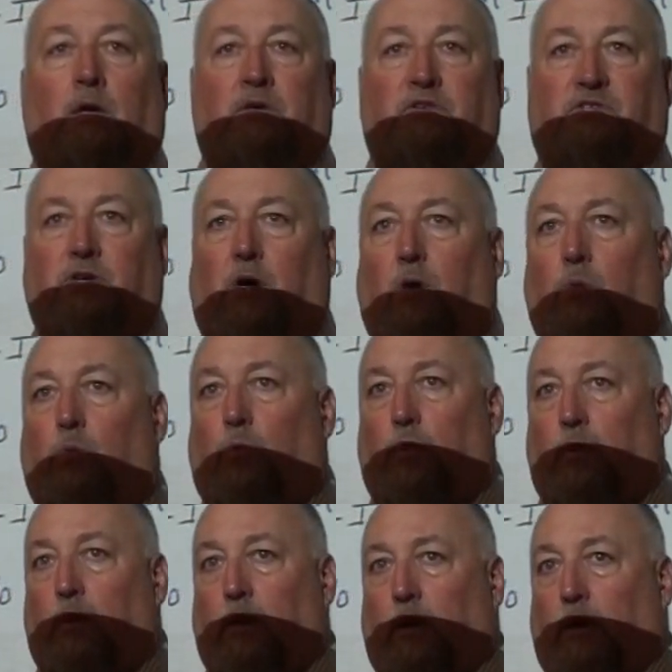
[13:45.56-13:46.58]
So,
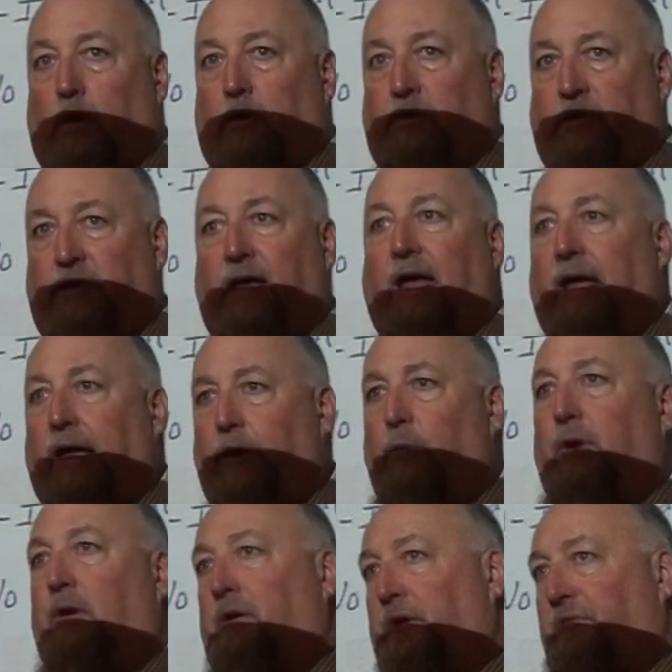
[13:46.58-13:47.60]
today
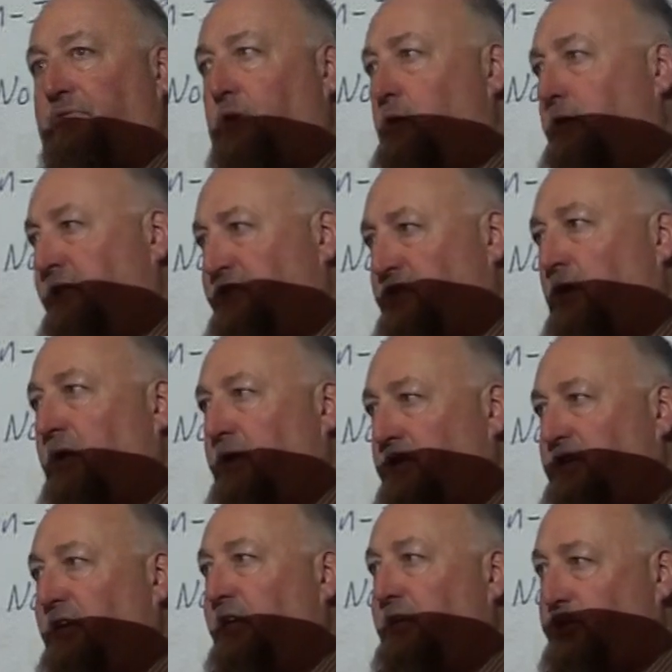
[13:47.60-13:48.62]
we are going to focus on
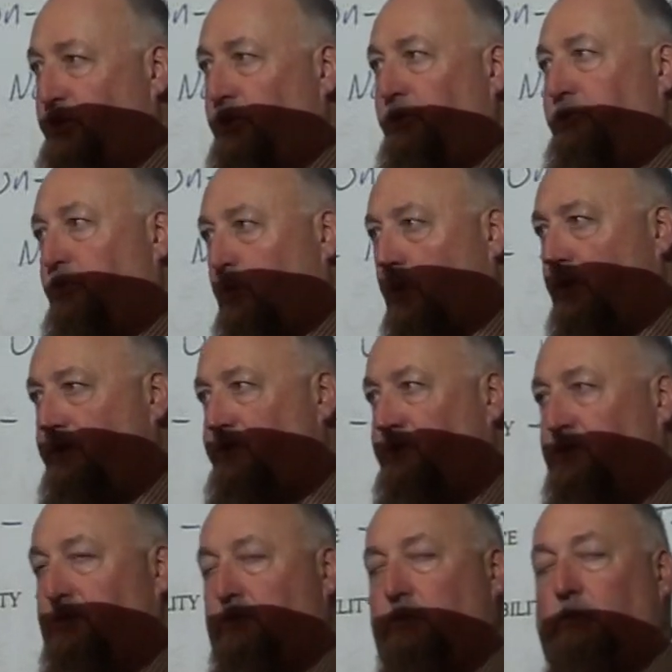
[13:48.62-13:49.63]
intentional
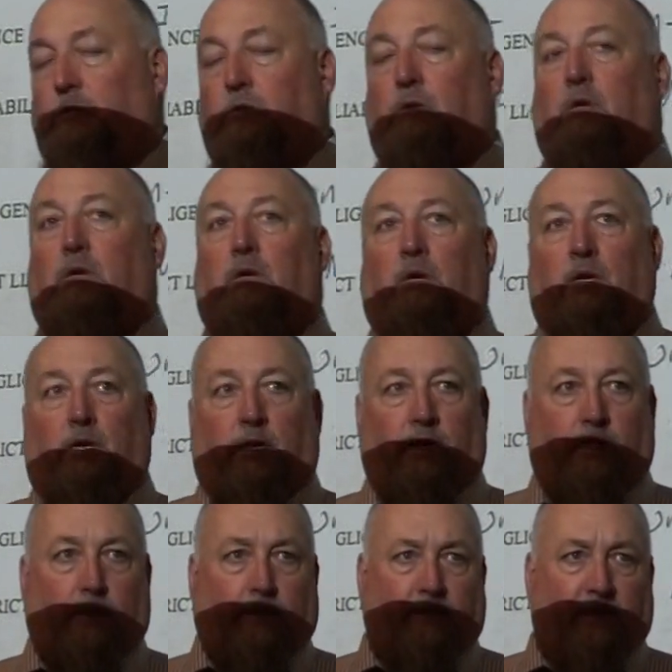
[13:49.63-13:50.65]
torts,
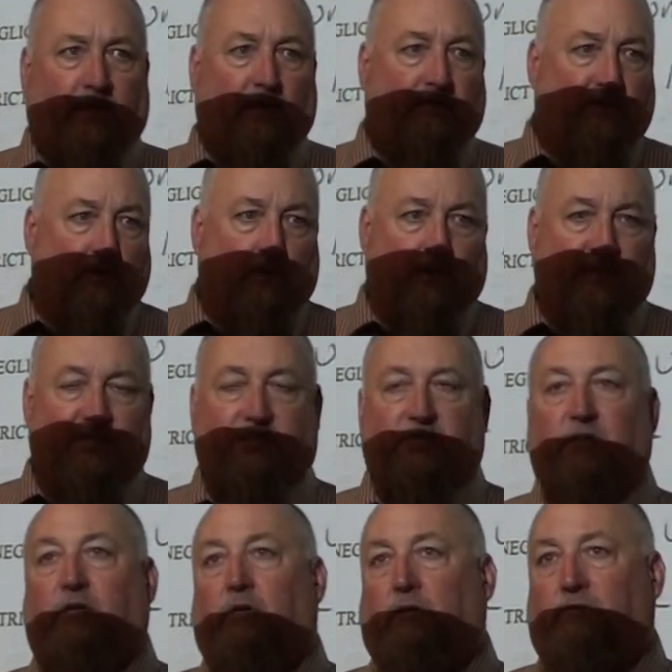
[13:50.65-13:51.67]
and I'm going to give you a list
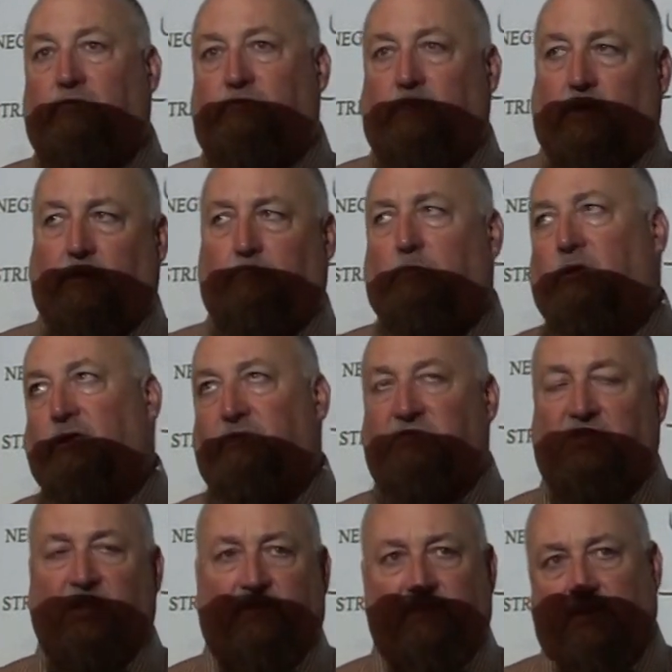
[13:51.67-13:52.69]
here of, I believe,
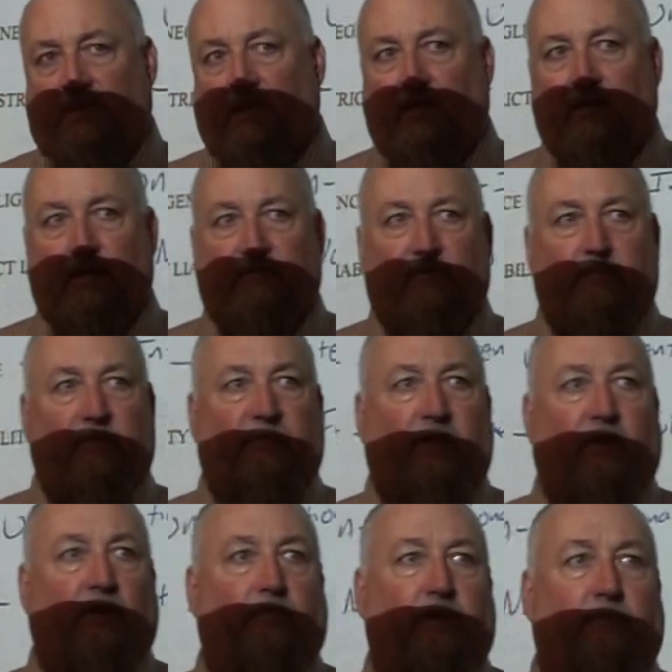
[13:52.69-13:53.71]
17 of them if I
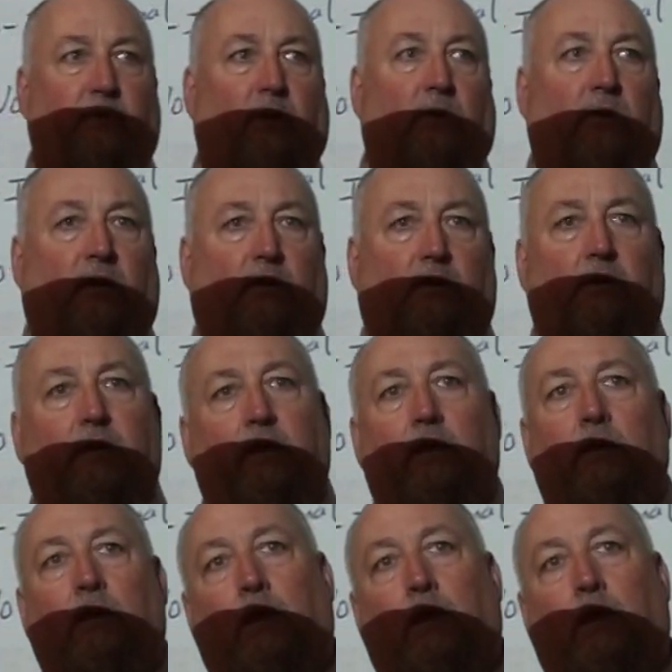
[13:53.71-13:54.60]
remember correctly.